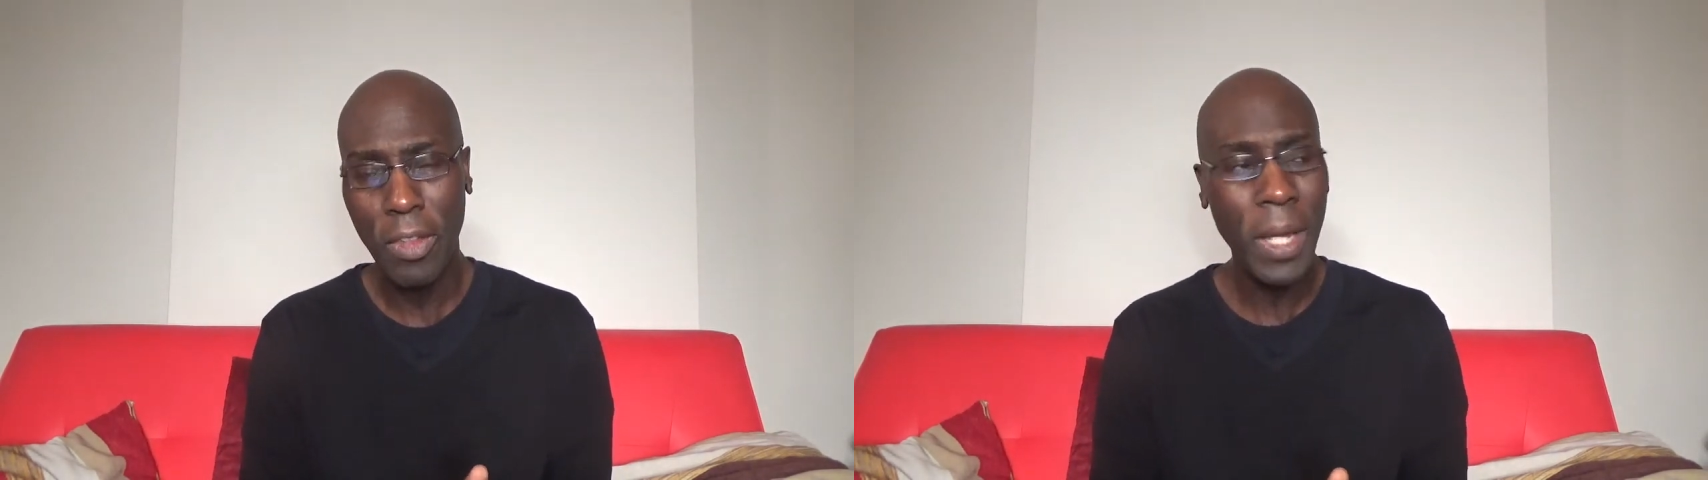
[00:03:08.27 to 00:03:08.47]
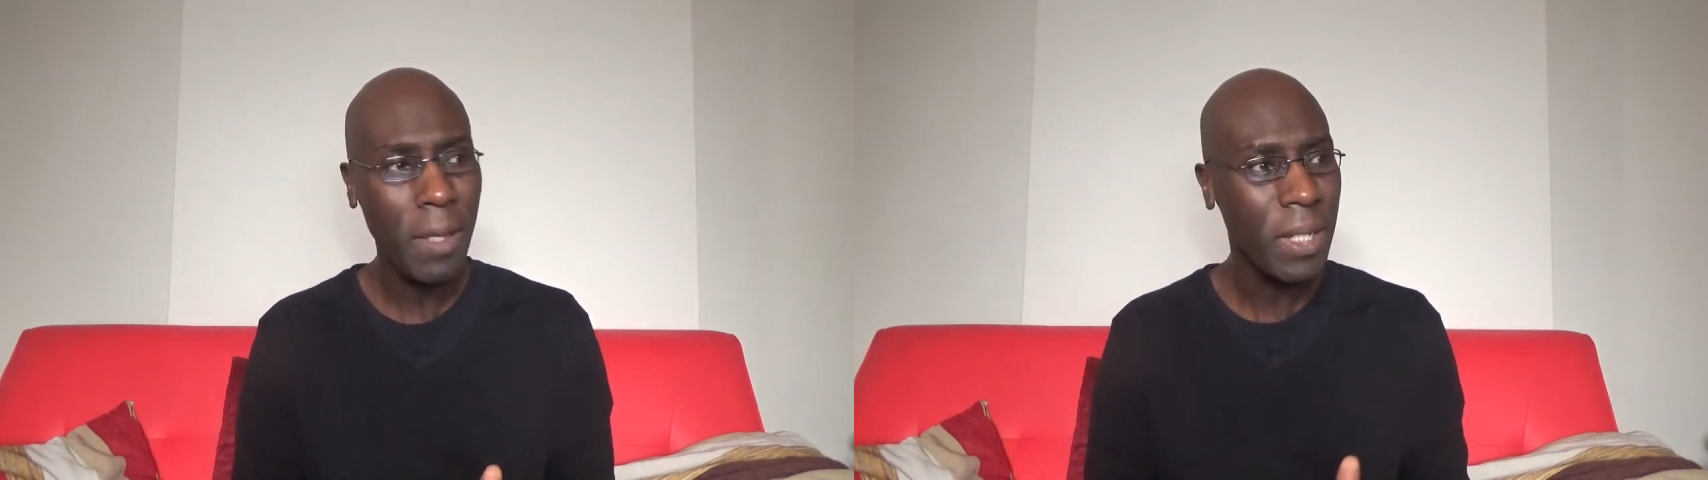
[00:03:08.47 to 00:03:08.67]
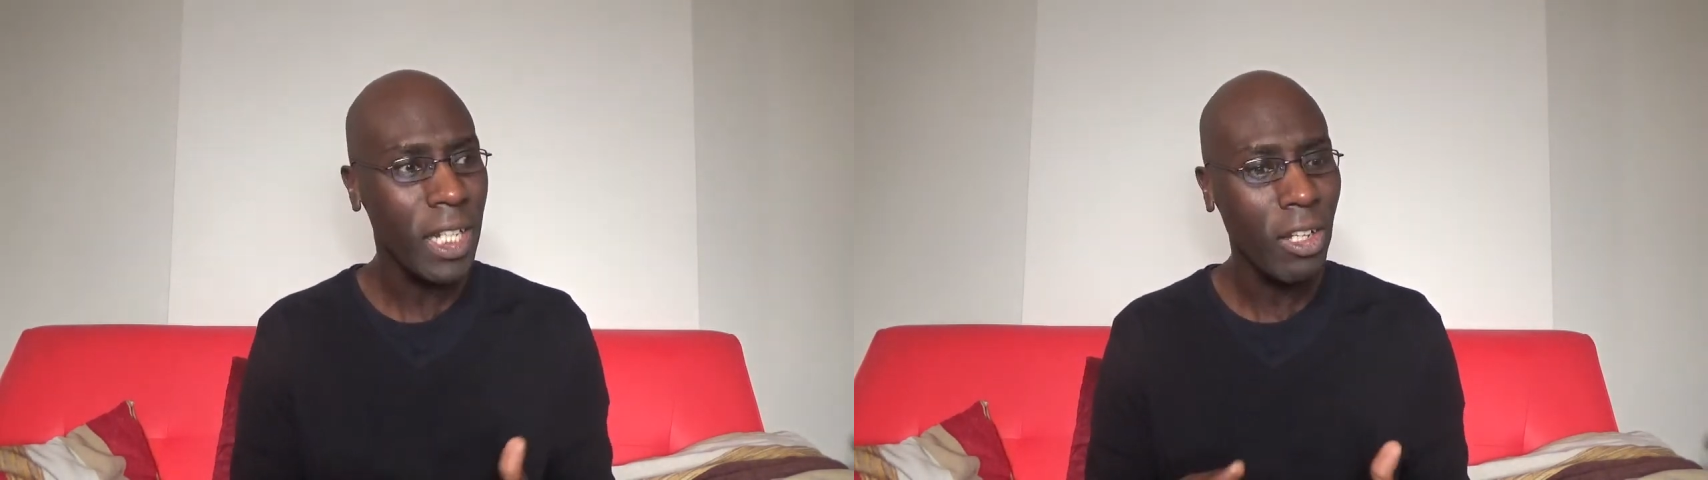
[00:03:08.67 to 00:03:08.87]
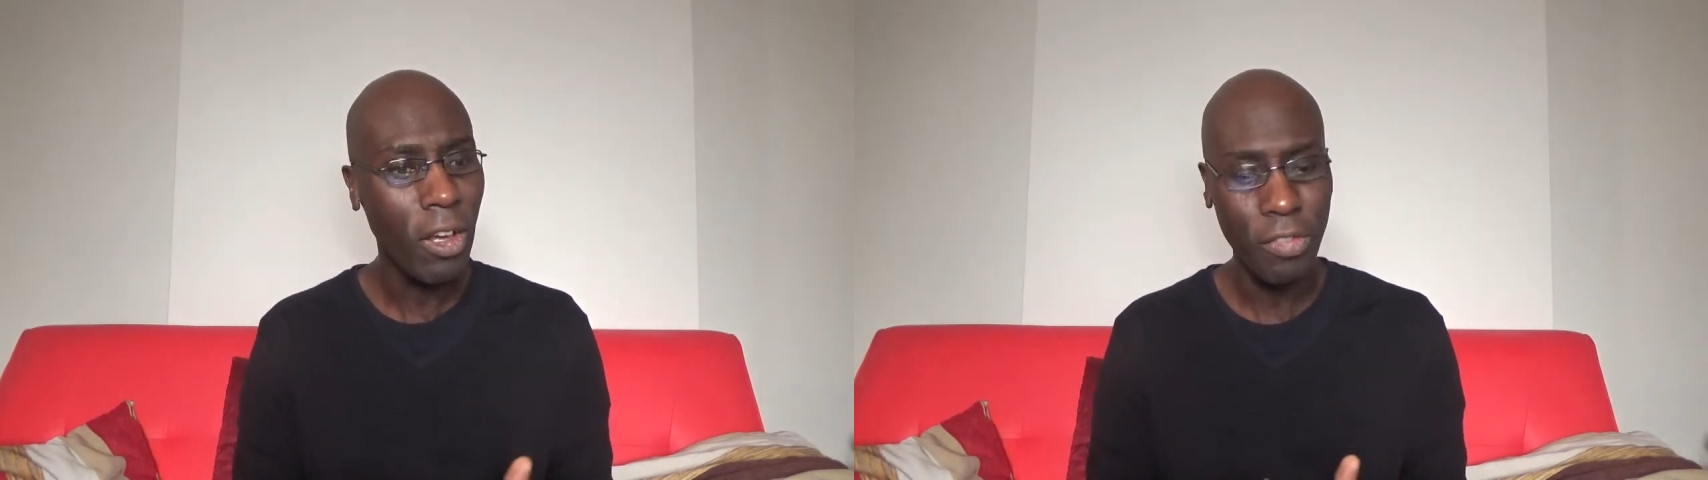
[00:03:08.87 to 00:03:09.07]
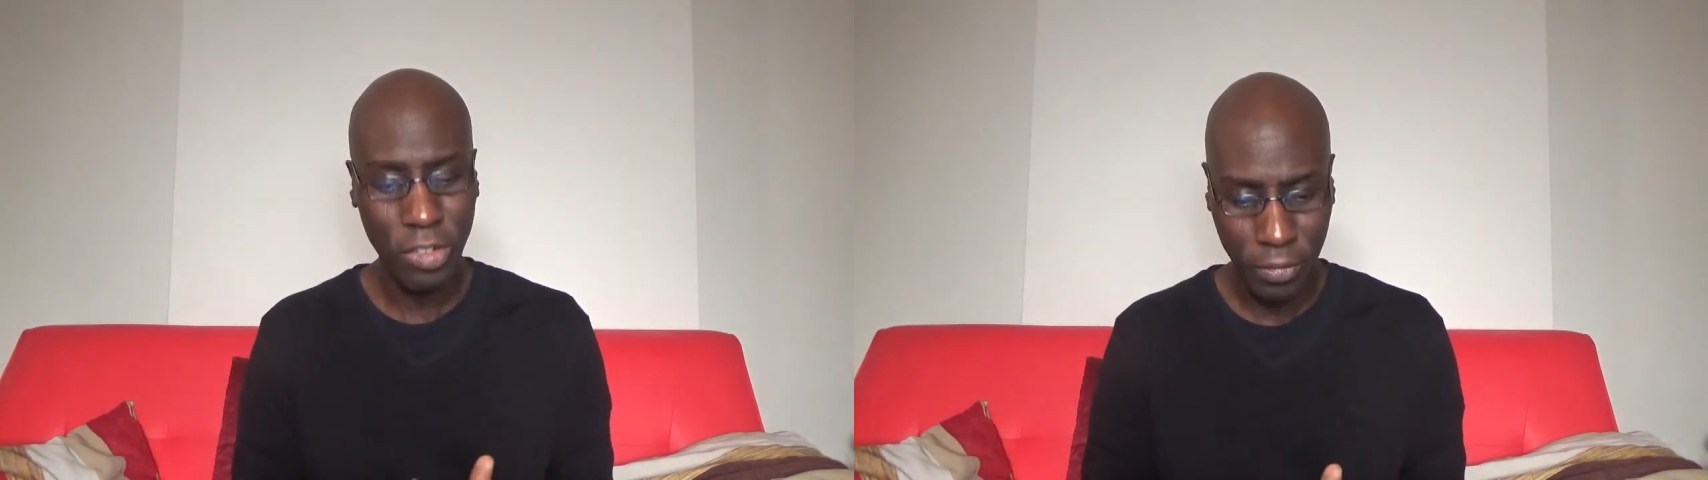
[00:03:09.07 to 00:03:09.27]
There might have been a lot
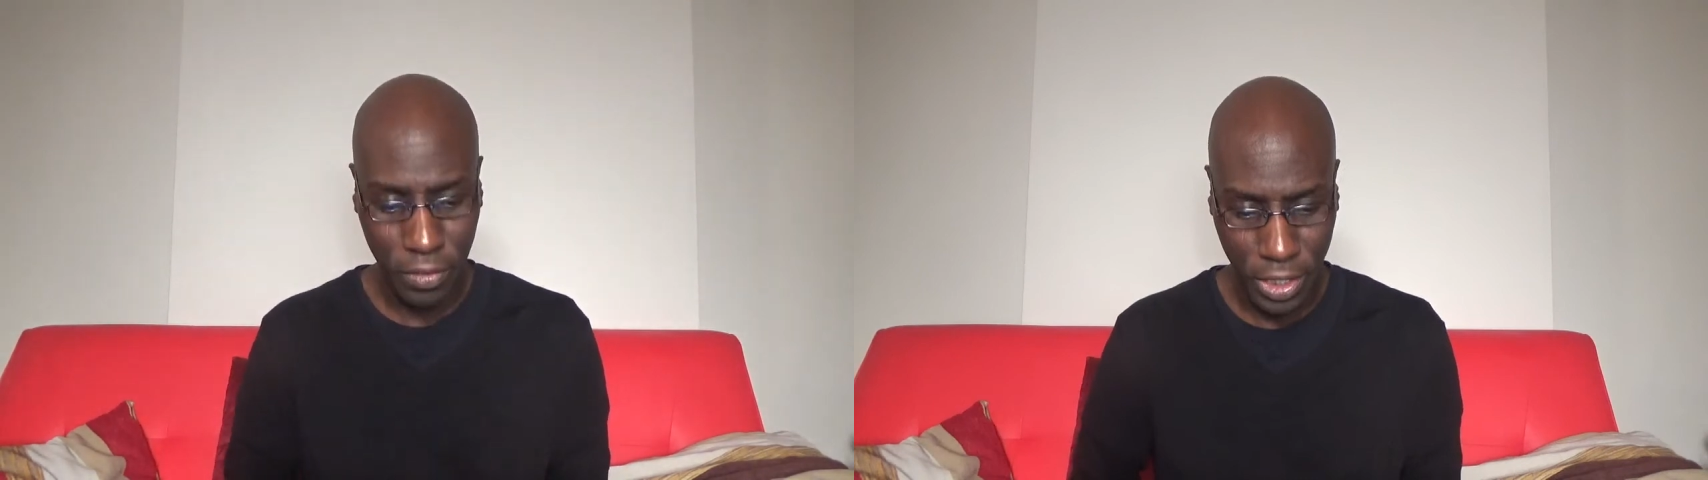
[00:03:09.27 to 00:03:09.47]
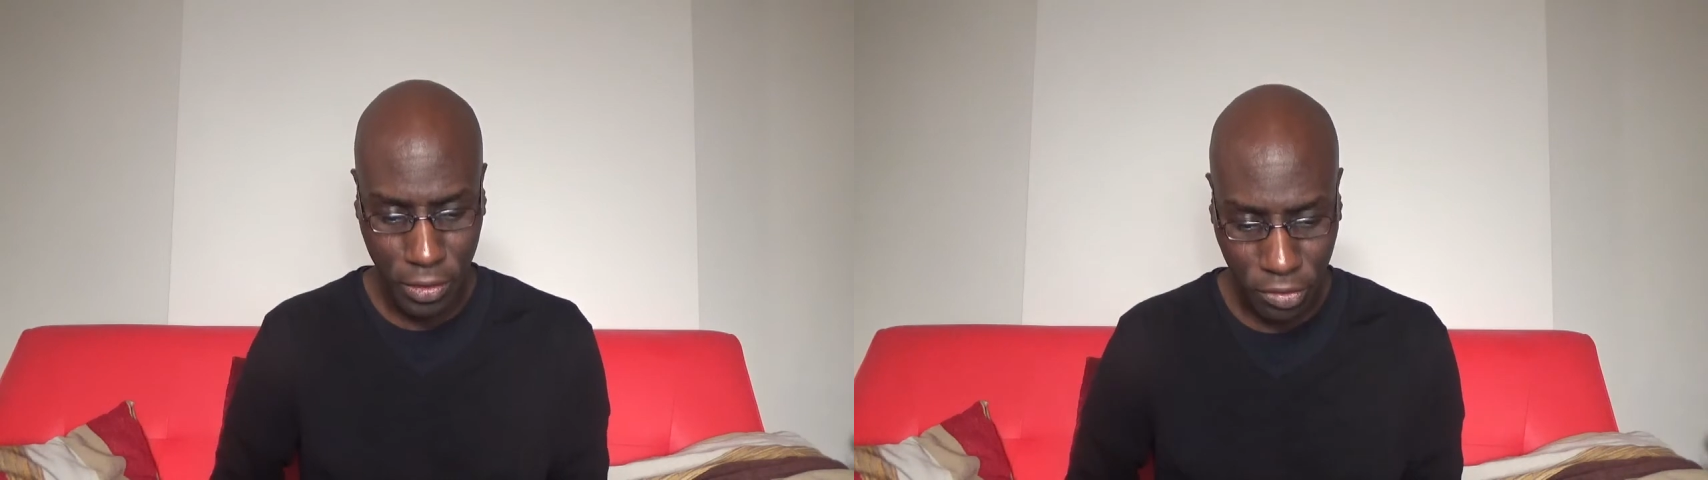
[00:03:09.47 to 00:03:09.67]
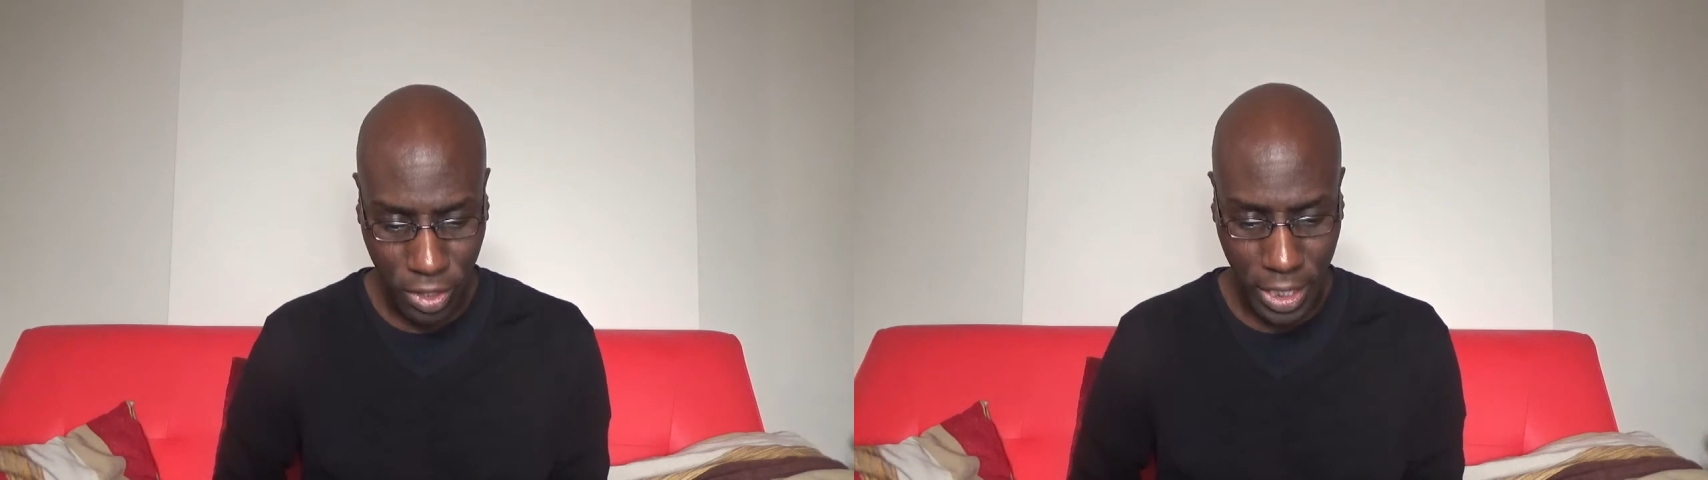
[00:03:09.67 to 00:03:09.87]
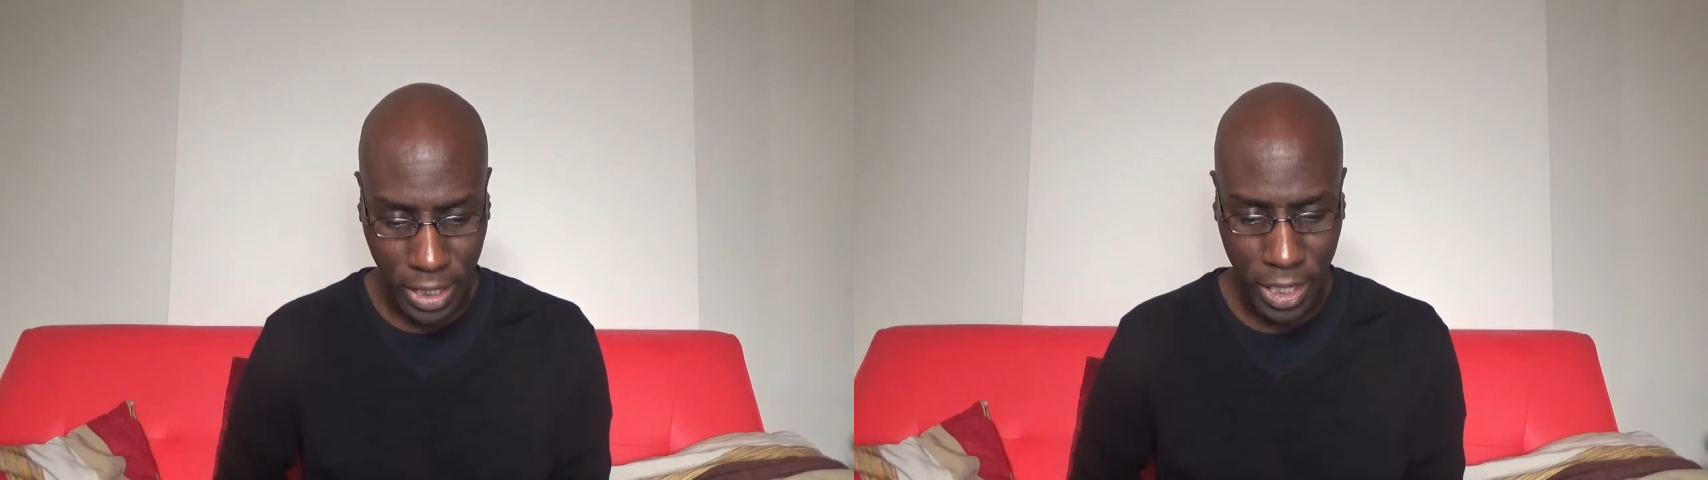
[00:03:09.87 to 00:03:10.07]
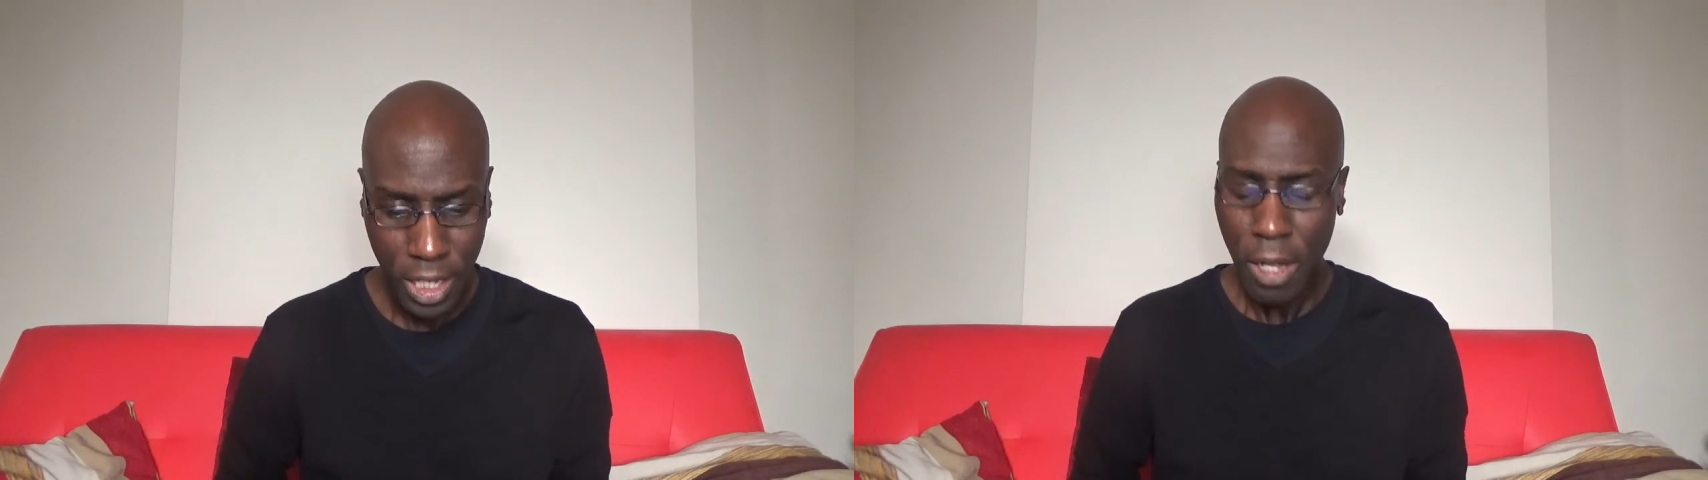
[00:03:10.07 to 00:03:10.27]
of stuff that you've seen.